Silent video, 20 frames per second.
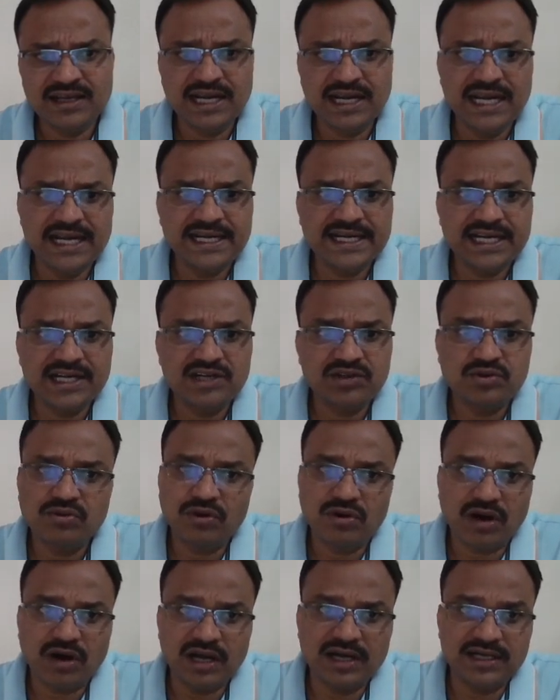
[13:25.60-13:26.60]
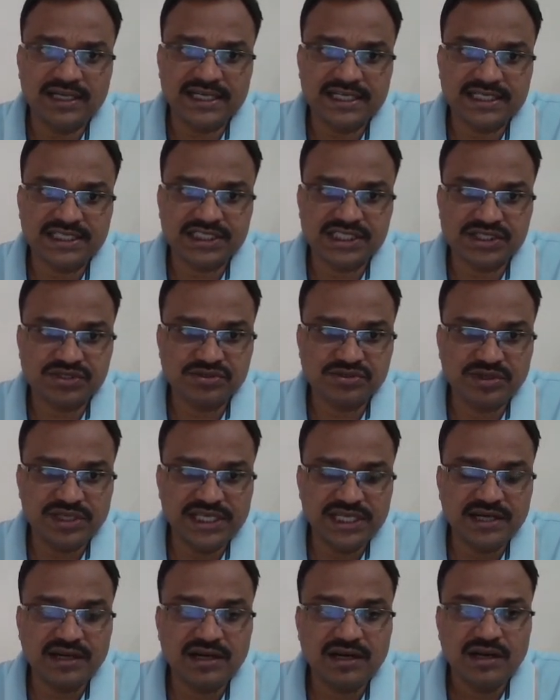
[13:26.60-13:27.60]
related to alteration so
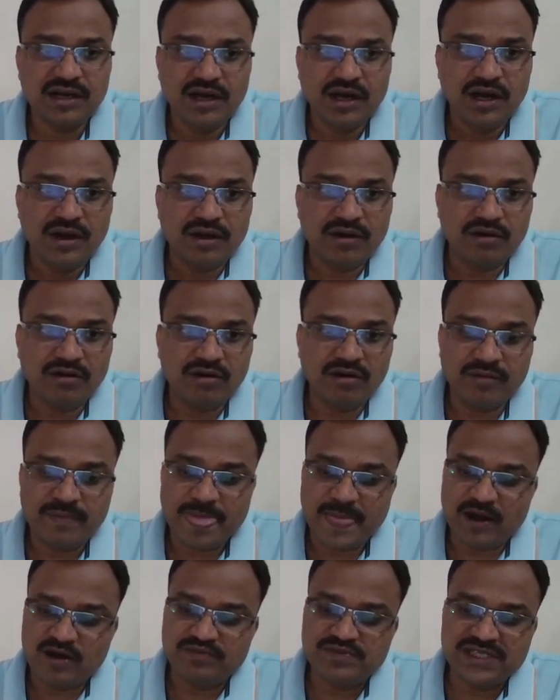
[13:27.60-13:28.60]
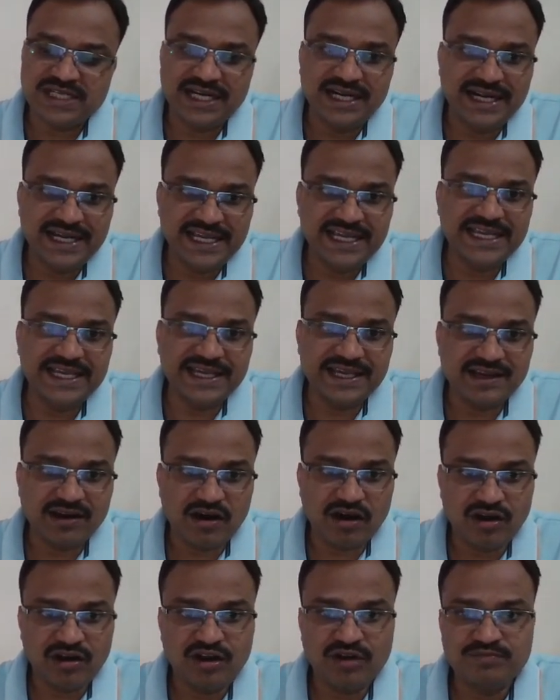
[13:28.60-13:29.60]
here uh, option d
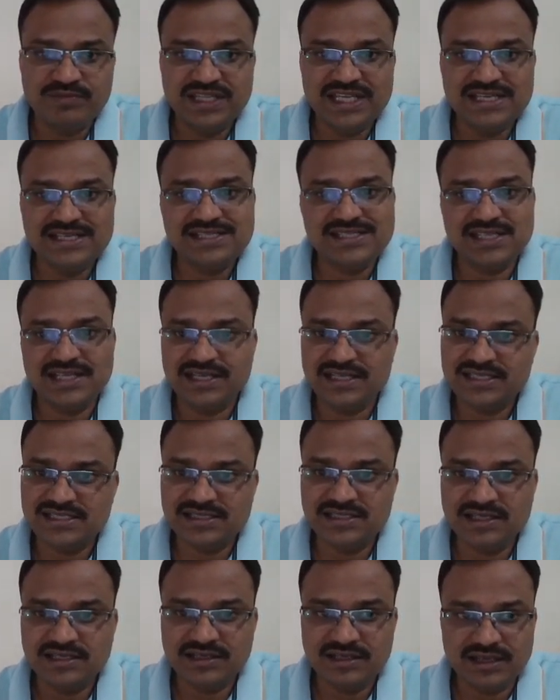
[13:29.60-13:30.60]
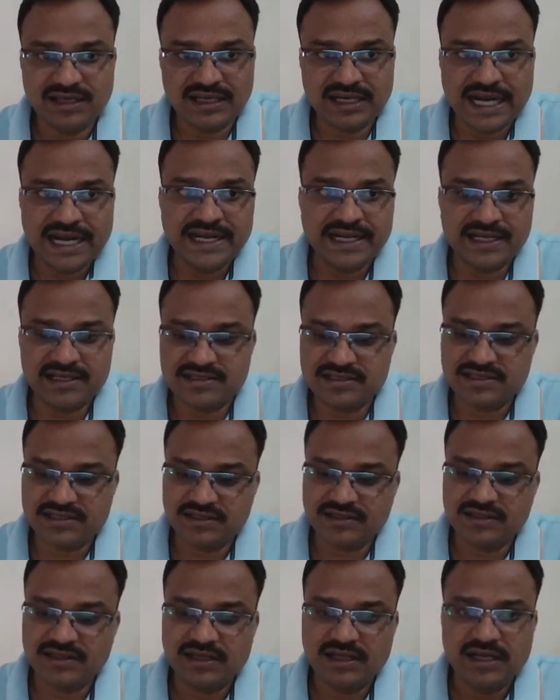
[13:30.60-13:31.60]
all of these is the right
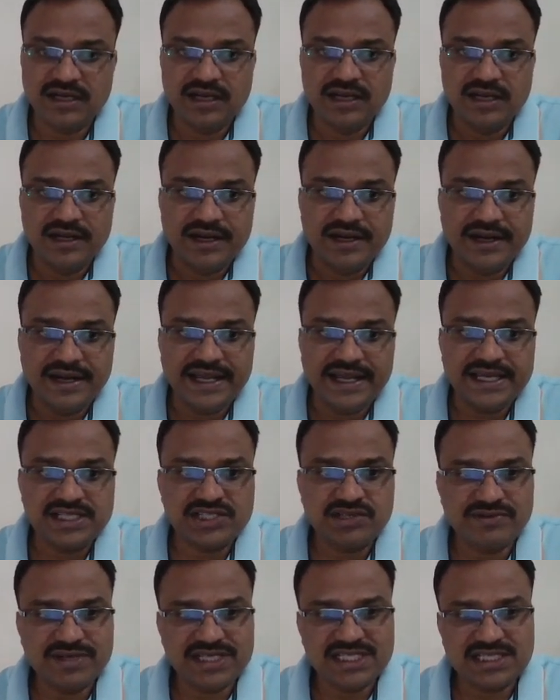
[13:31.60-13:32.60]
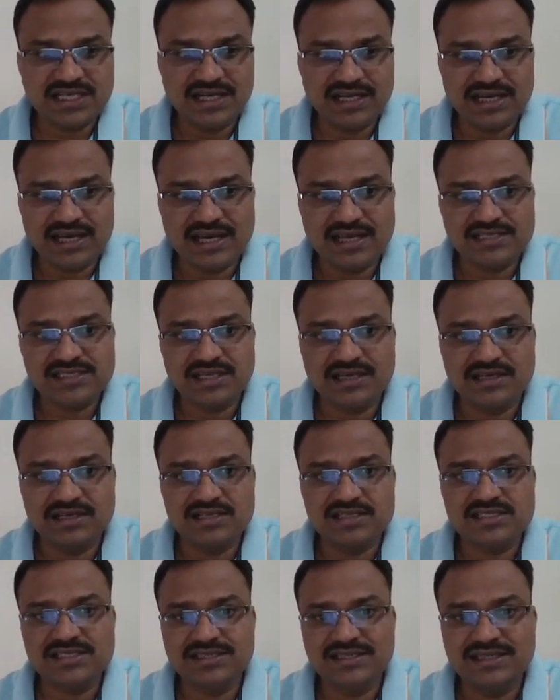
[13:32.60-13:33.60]
answer Next question asks
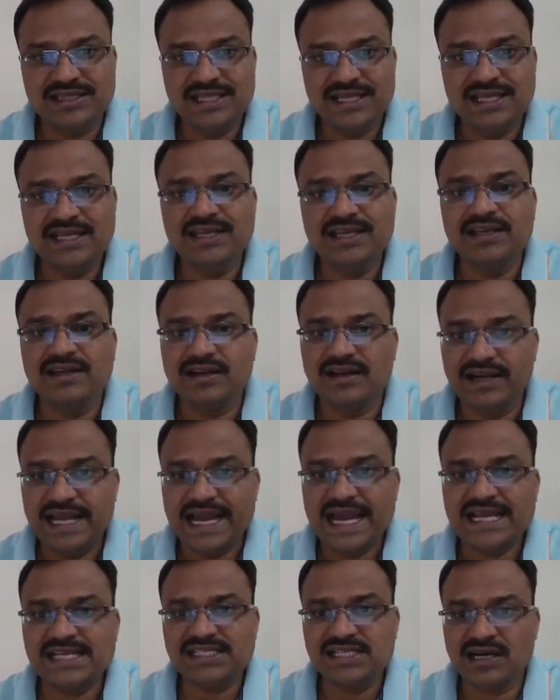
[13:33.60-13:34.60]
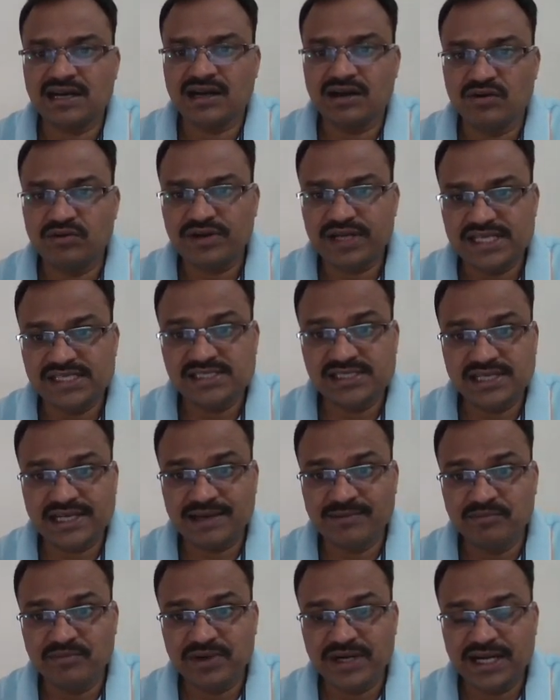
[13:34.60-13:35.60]
us the dash account is
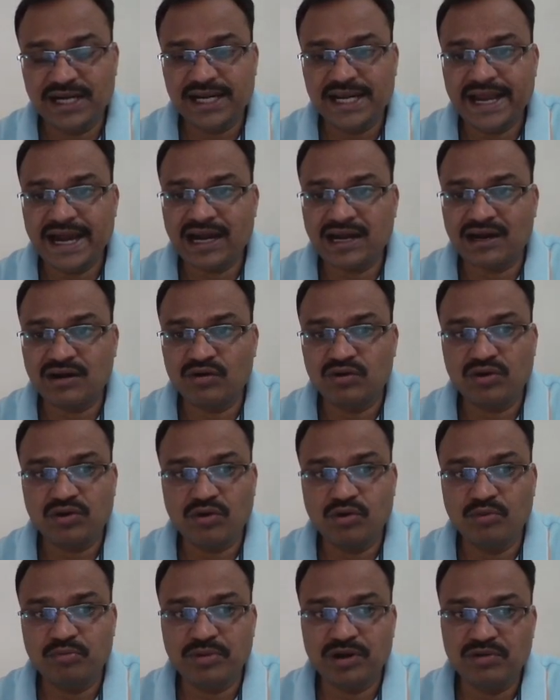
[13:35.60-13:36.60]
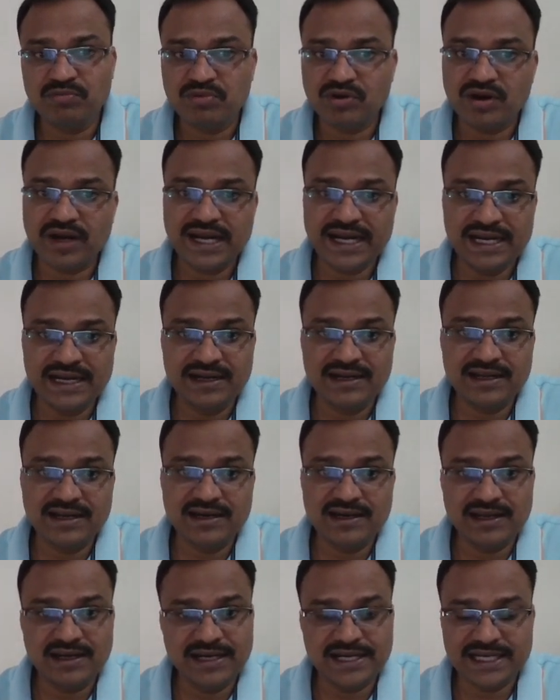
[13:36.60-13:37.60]
temporary account open for
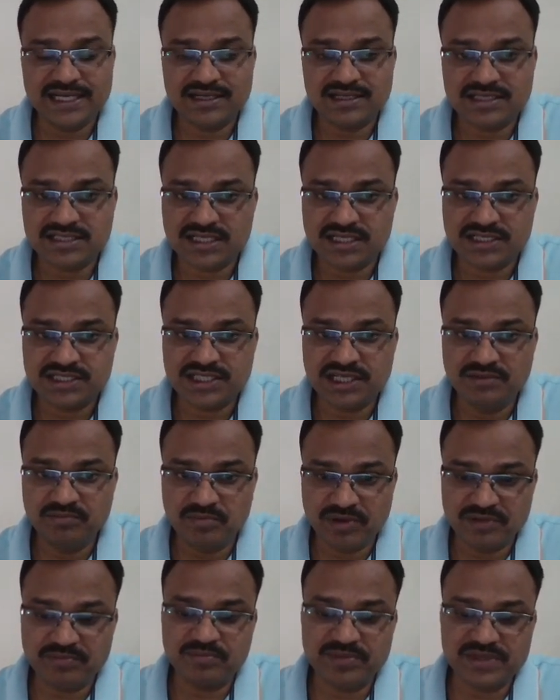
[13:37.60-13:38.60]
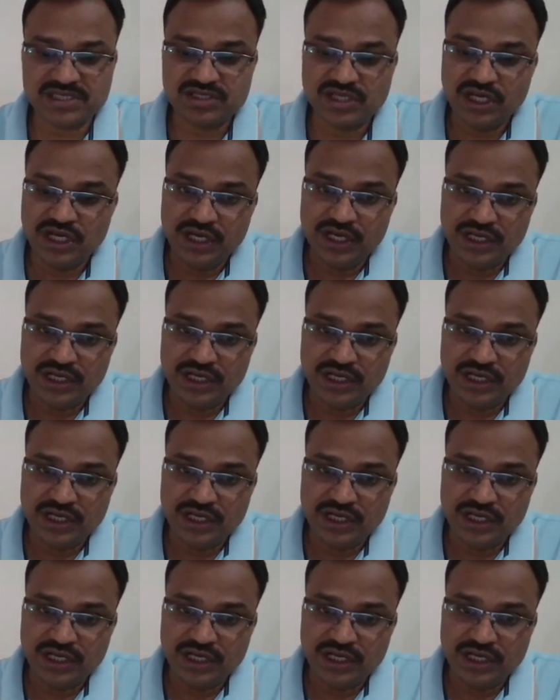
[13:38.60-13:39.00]
internal reconstruction purpose.